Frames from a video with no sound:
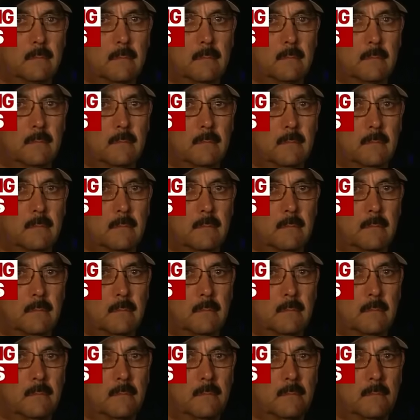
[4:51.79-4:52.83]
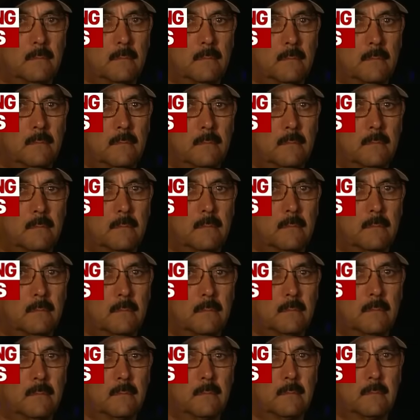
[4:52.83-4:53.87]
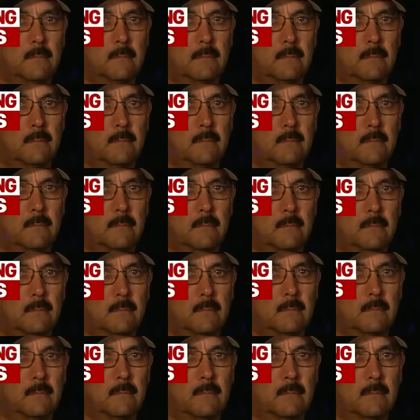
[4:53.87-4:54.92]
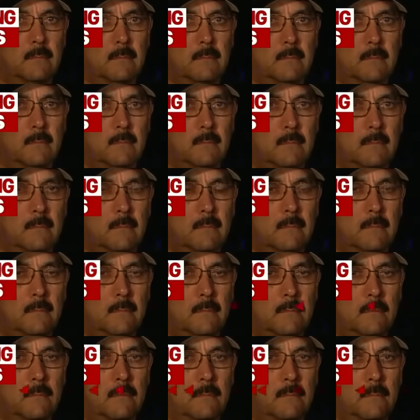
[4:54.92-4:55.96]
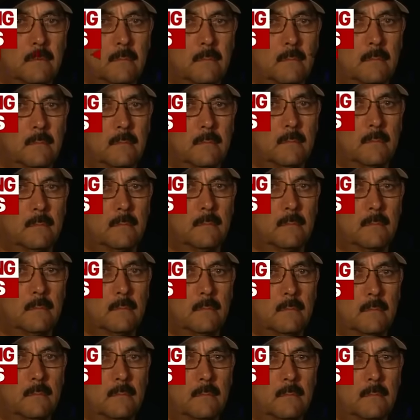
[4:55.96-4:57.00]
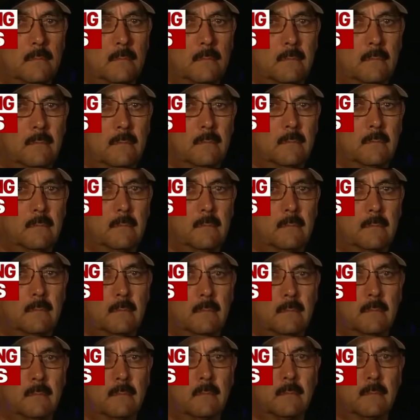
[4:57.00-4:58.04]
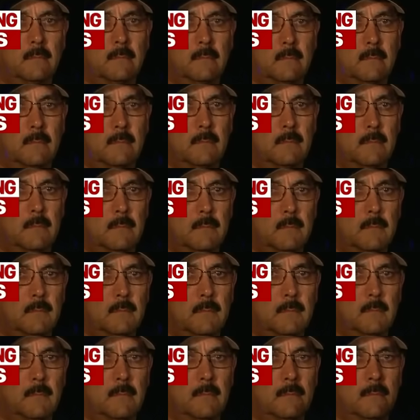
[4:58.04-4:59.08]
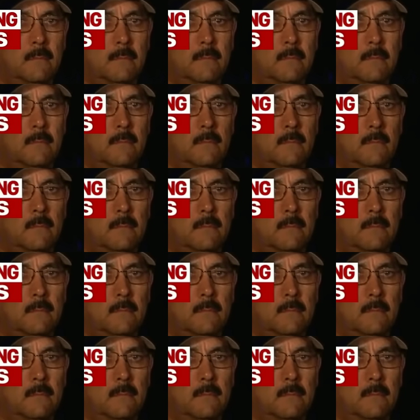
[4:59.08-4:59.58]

(silent)